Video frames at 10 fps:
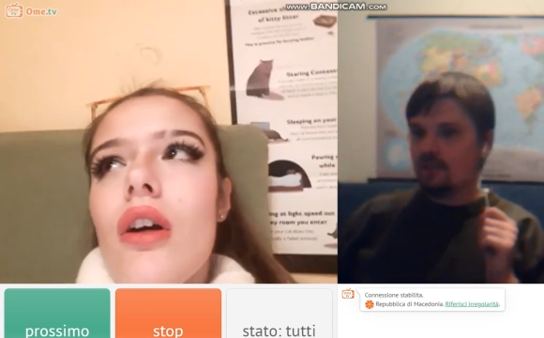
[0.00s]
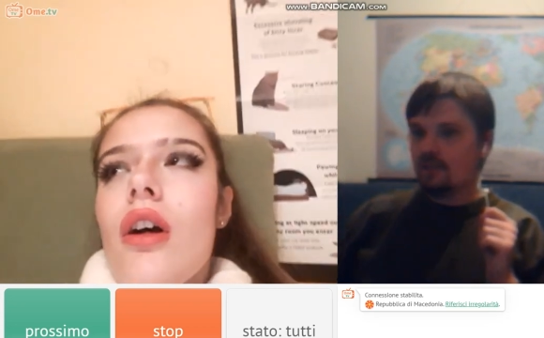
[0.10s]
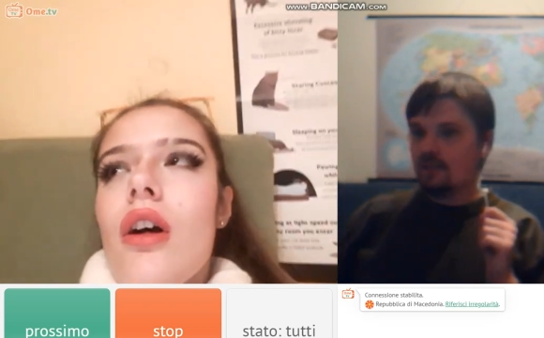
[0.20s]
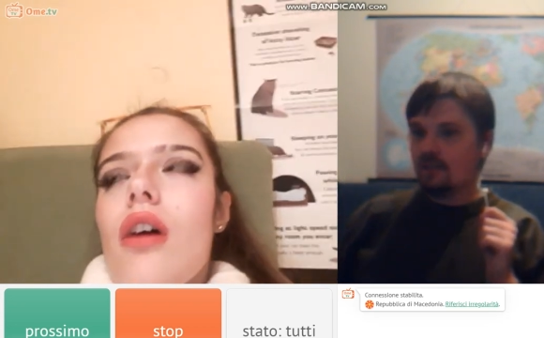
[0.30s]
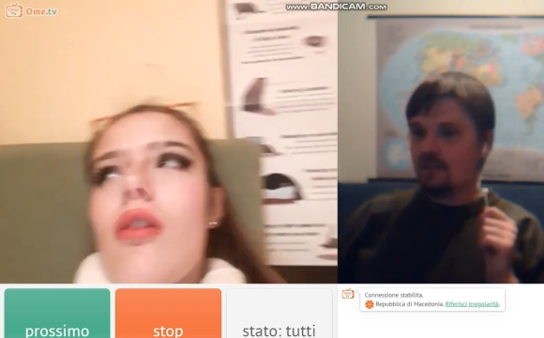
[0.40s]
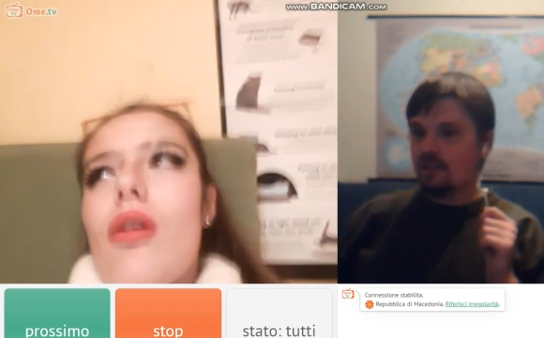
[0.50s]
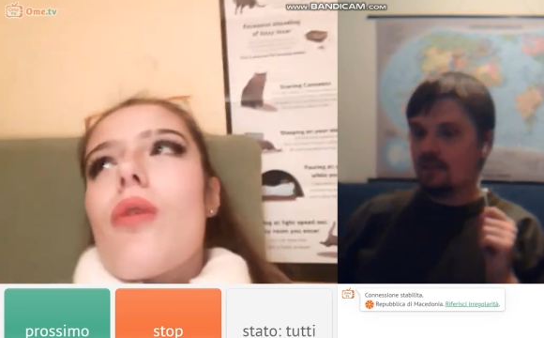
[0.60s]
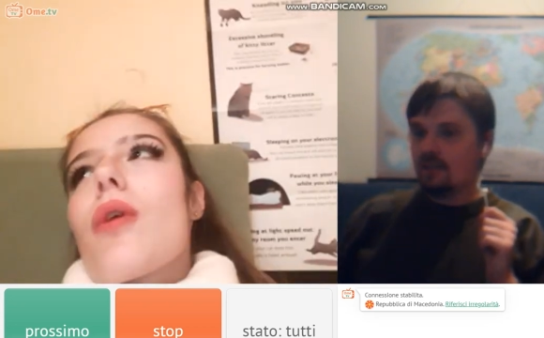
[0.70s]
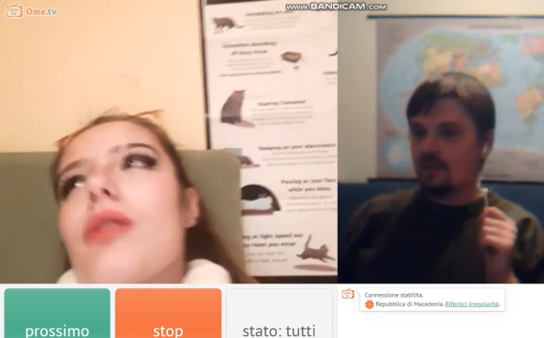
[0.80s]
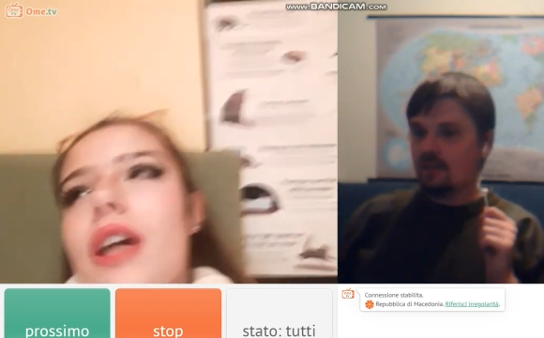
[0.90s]
Speaker 1: Oh
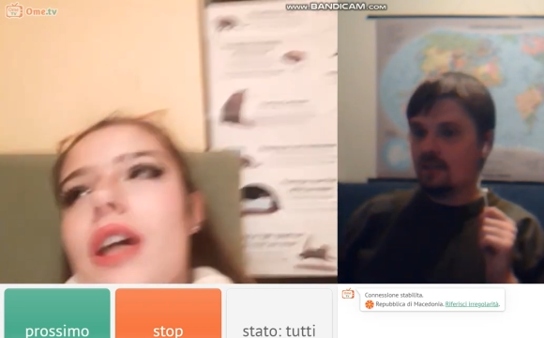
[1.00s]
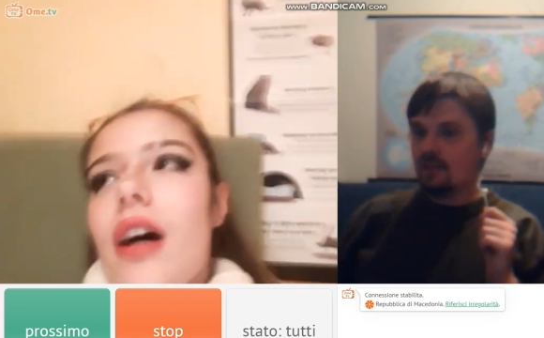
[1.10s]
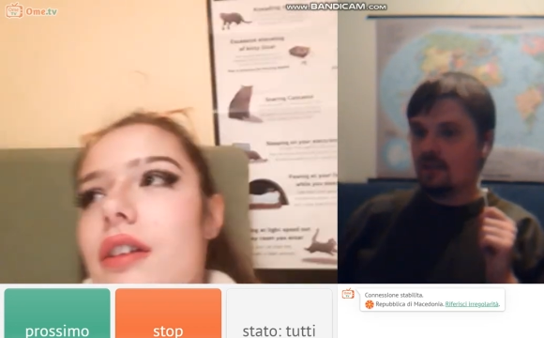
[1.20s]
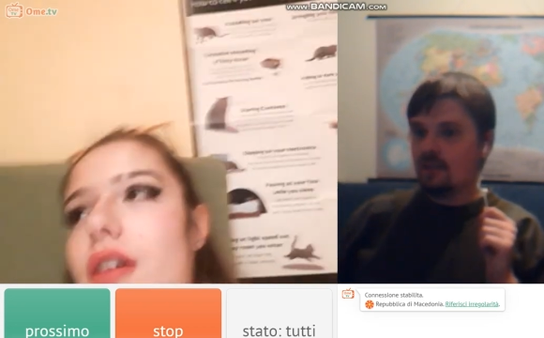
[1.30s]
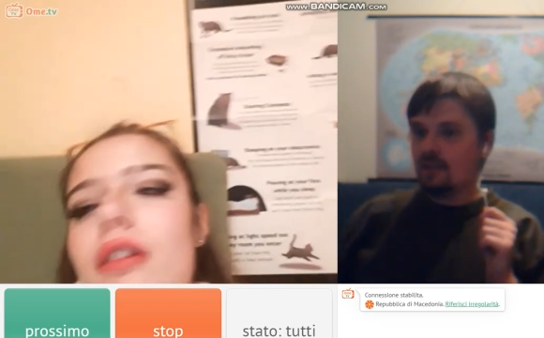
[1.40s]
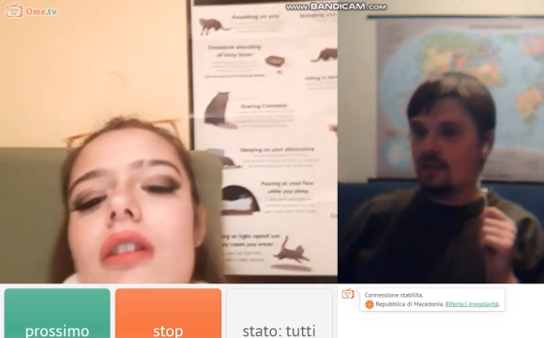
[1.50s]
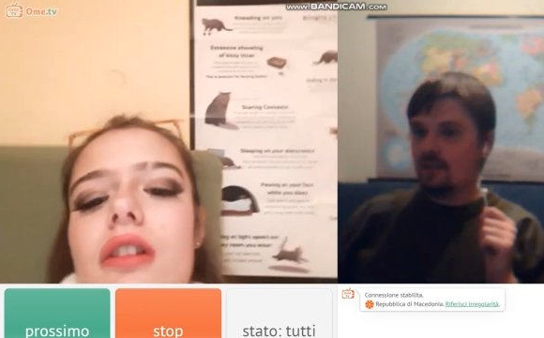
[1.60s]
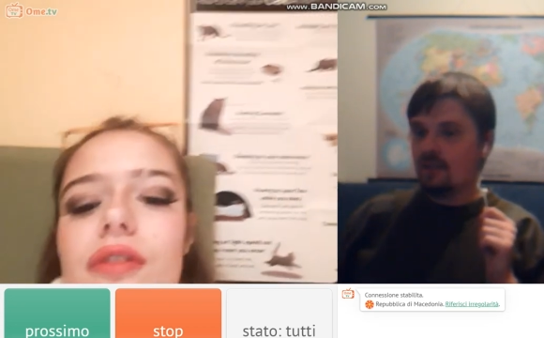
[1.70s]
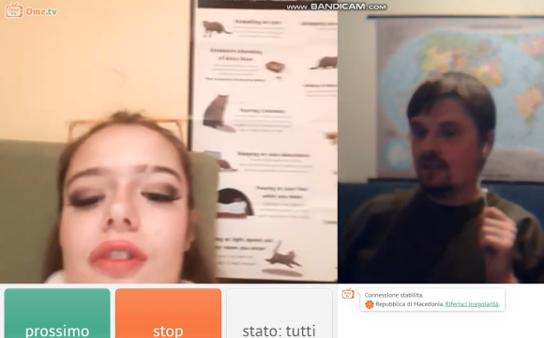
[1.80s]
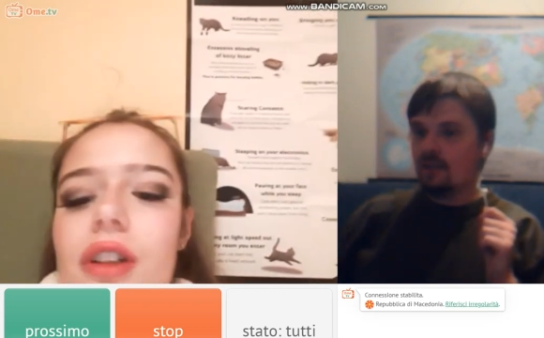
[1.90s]
well, yeah, there are a lot of
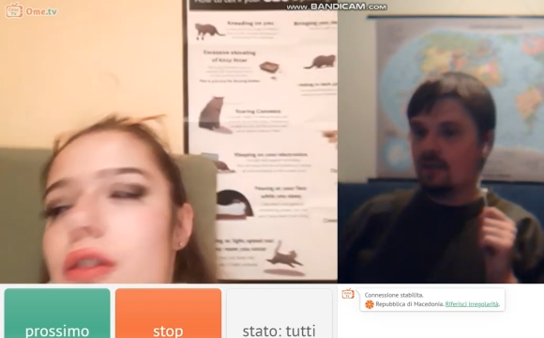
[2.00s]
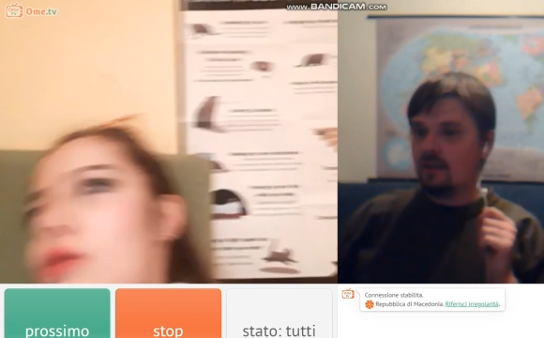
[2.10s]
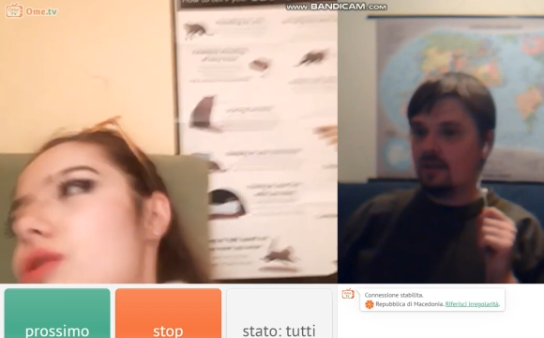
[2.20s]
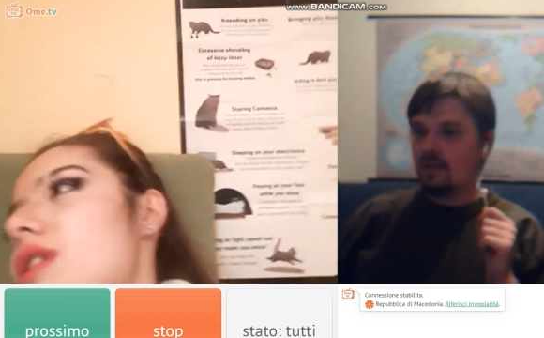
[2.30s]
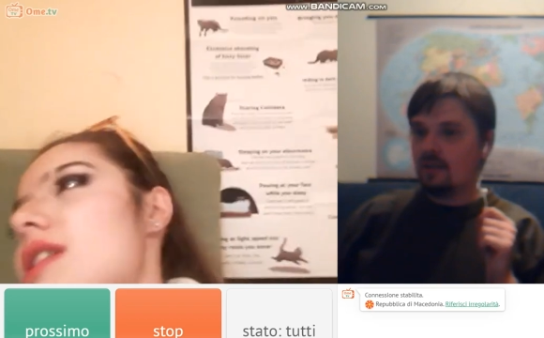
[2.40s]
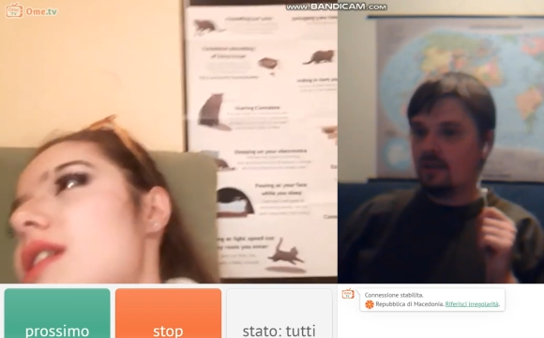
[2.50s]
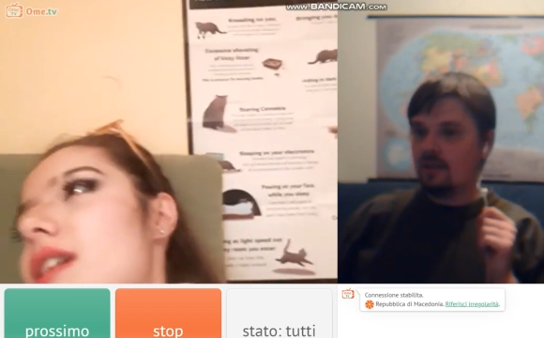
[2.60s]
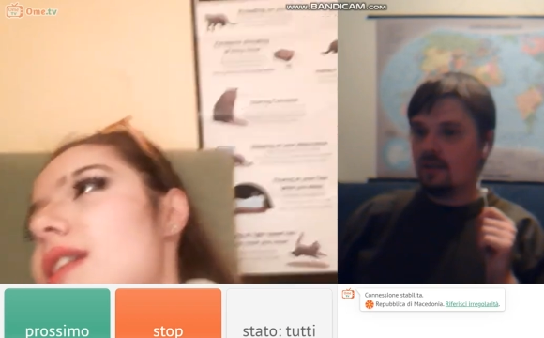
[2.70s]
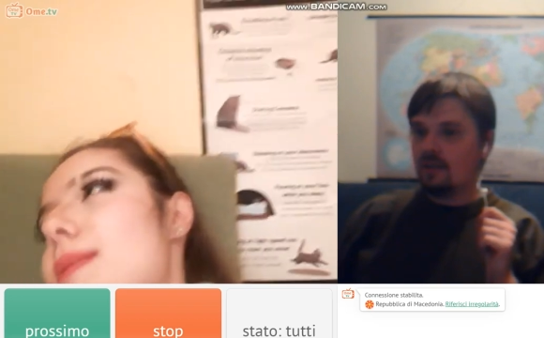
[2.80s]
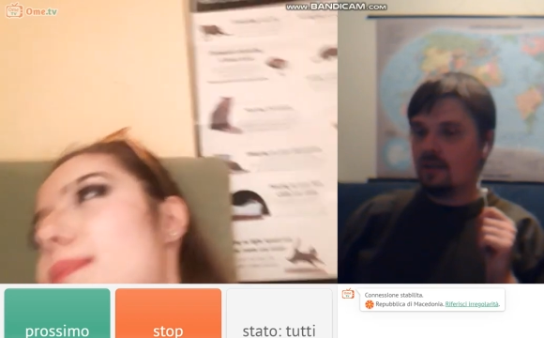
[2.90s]
archaeological
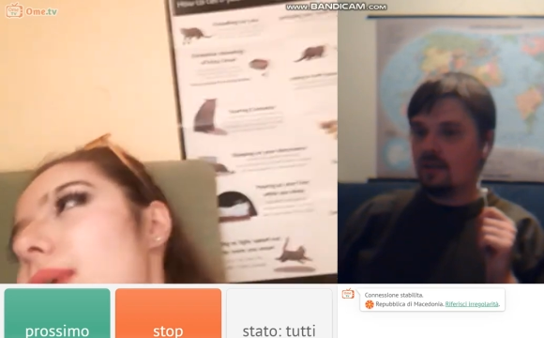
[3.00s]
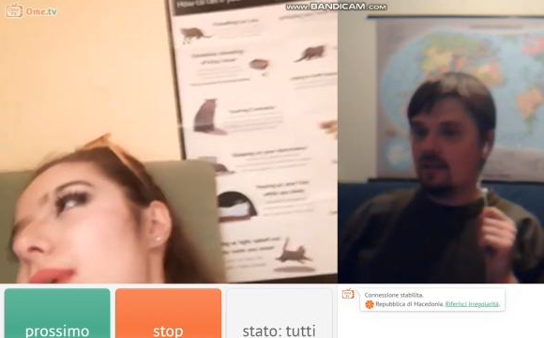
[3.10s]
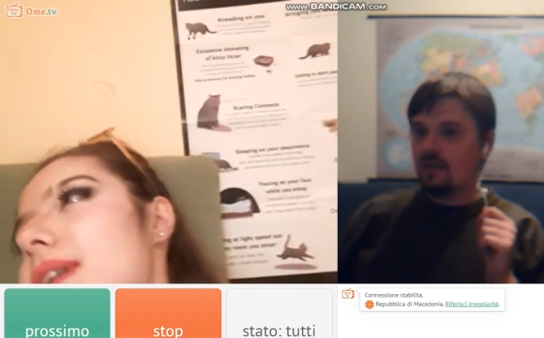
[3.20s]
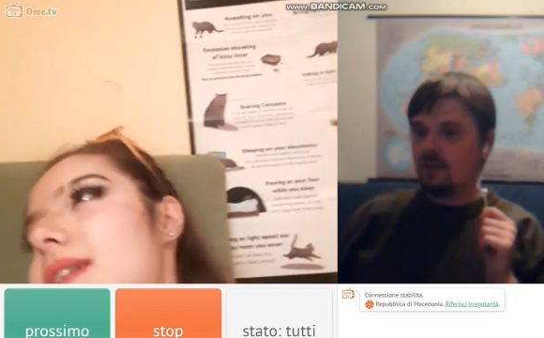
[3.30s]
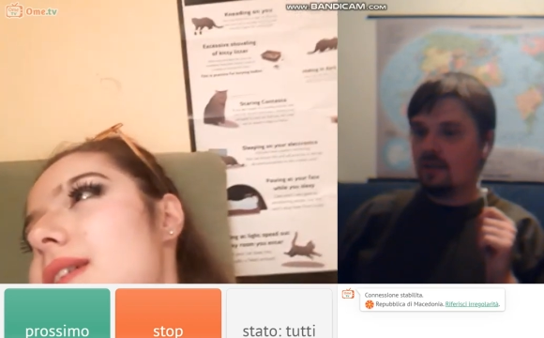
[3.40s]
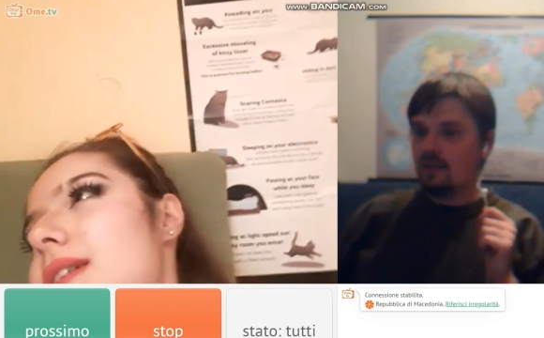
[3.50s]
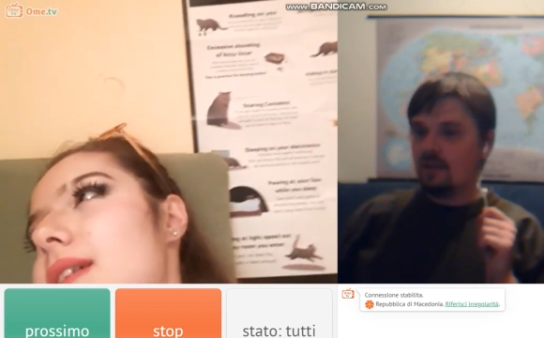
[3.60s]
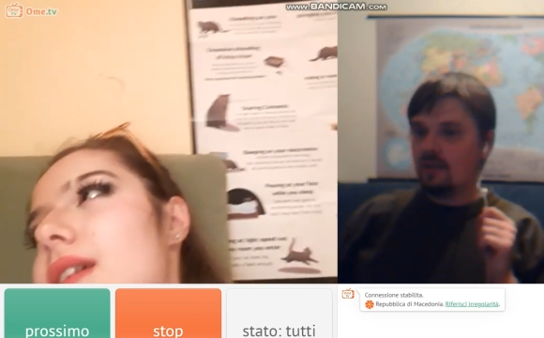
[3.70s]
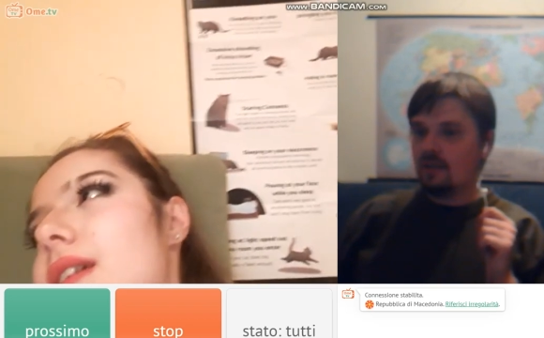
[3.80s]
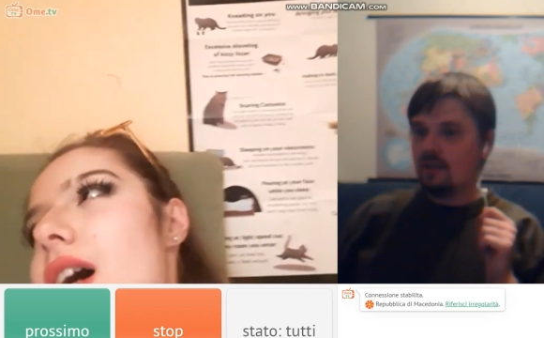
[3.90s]
sites, but uh,
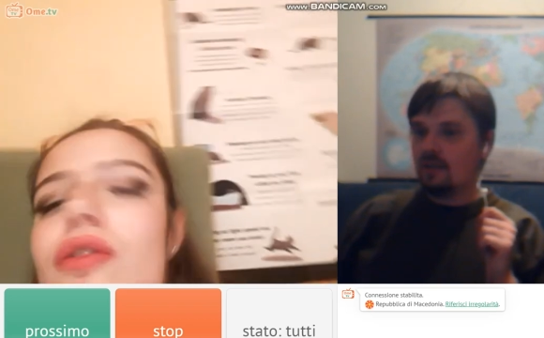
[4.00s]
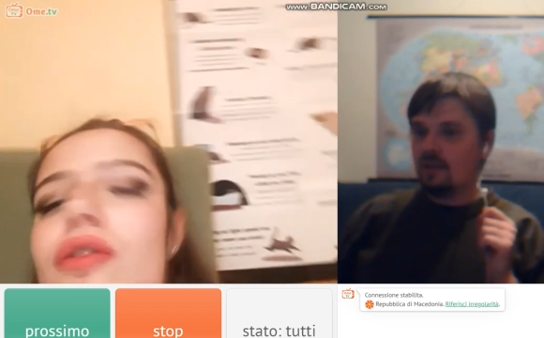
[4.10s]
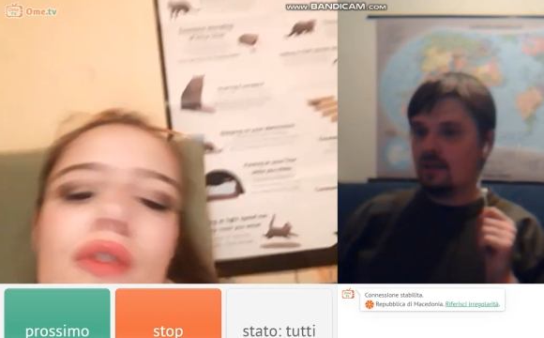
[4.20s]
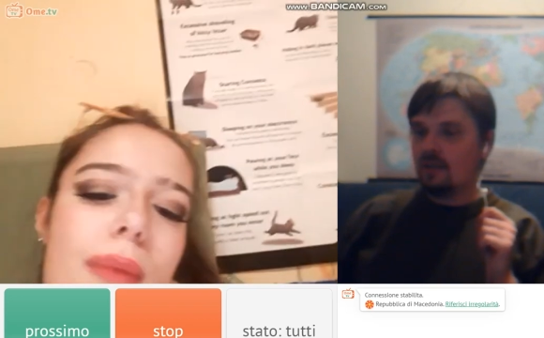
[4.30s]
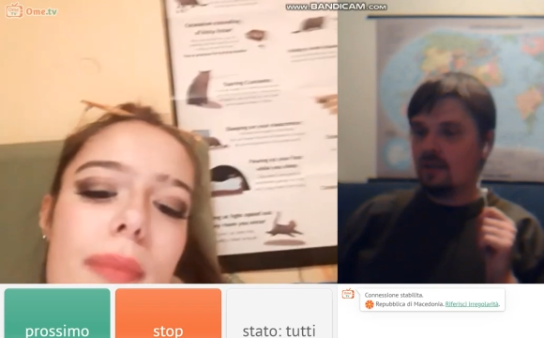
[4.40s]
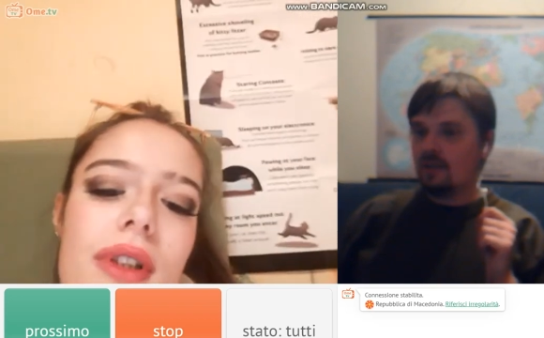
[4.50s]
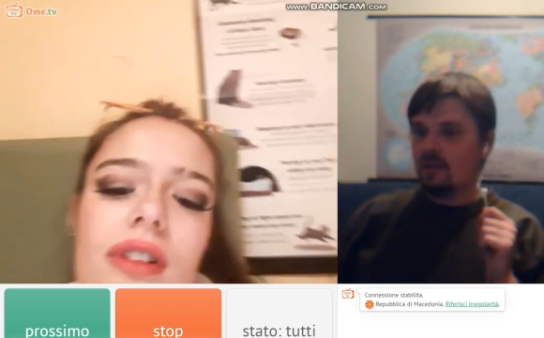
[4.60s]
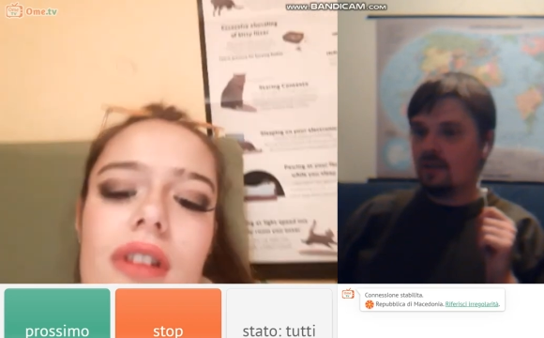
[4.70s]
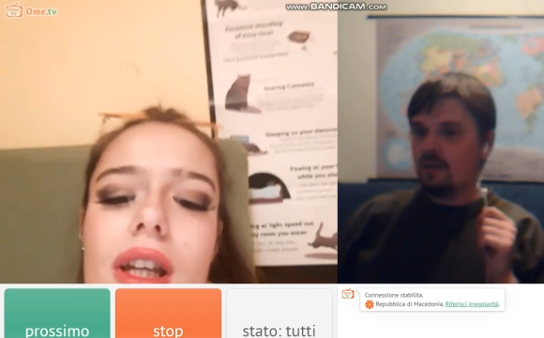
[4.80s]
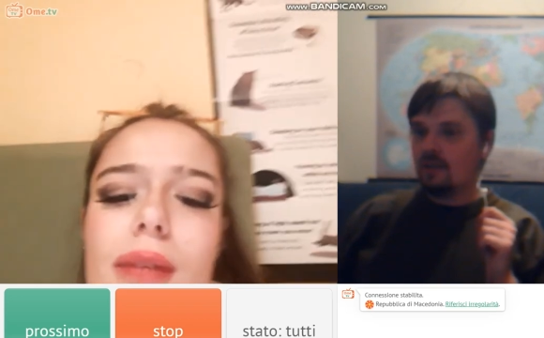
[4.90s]
I don't remember their
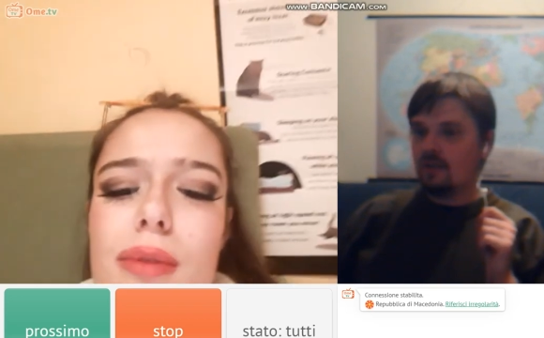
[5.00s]
names.